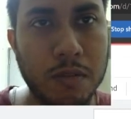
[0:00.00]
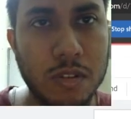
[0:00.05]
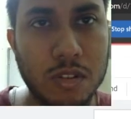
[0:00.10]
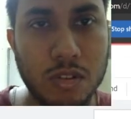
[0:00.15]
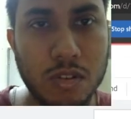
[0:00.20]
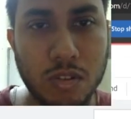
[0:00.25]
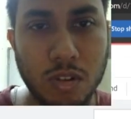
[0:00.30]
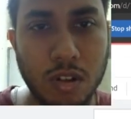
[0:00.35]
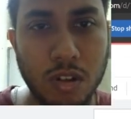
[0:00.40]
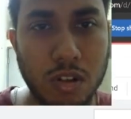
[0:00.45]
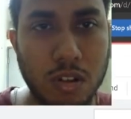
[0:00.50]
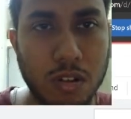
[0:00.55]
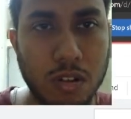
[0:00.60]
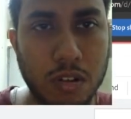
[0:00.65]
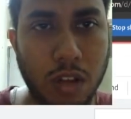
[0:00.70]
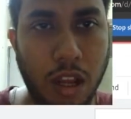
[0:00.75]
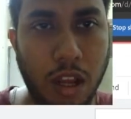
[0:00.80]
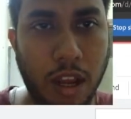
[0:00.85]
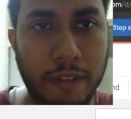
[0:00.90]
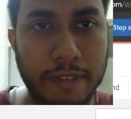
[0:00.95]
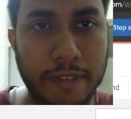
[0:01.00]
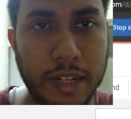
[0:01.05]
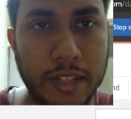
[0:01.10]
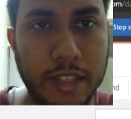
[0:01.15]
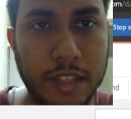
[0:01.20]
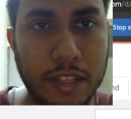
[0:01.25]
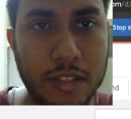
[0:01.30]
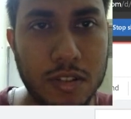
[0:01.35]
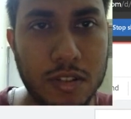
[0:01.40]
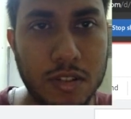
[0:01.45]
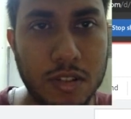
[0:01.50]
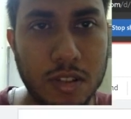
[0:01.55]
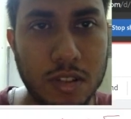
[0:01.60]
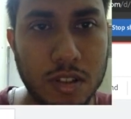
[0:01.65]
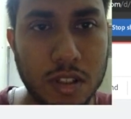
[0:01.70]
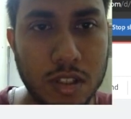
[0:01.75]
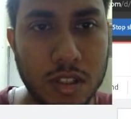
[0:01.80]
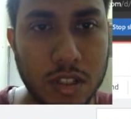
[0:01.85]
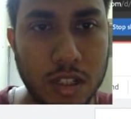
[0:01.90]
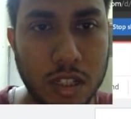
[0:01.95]
so after this
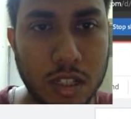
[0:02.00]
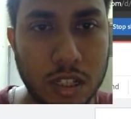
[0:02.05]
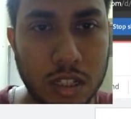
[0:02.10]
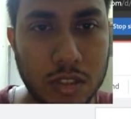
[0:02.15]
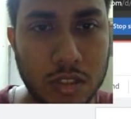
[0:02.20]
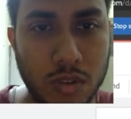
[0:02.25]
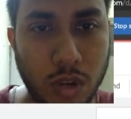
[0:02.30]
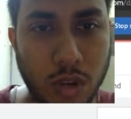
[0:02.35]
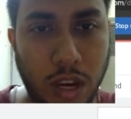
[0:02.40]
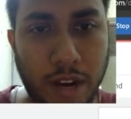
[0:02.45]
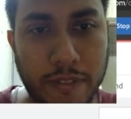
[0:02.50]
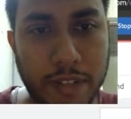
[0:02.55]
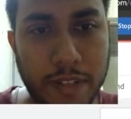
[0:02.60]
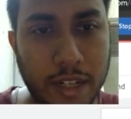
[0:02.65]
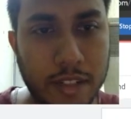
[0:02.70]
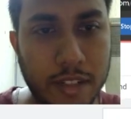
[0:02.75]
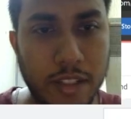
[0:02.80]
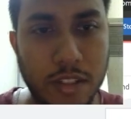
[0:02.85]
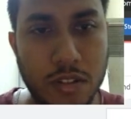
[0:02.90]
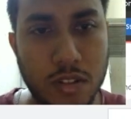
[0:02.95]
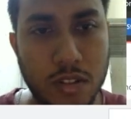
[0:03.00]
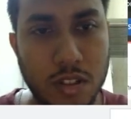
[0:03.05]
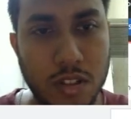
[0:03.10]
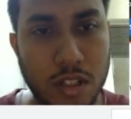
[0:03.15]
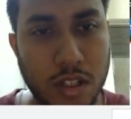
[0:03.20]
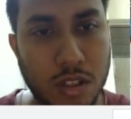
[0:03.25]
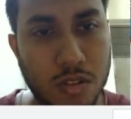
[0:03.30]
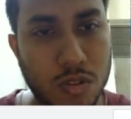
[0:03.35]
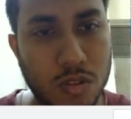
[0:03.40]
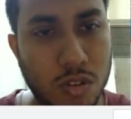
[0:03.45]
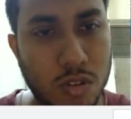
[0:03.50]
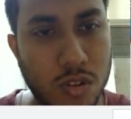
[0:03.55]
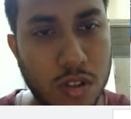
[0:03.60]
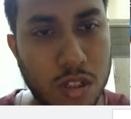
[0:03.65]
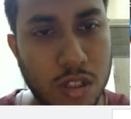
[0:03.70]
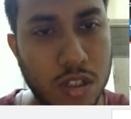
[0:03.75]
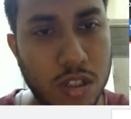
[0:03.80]
so after this so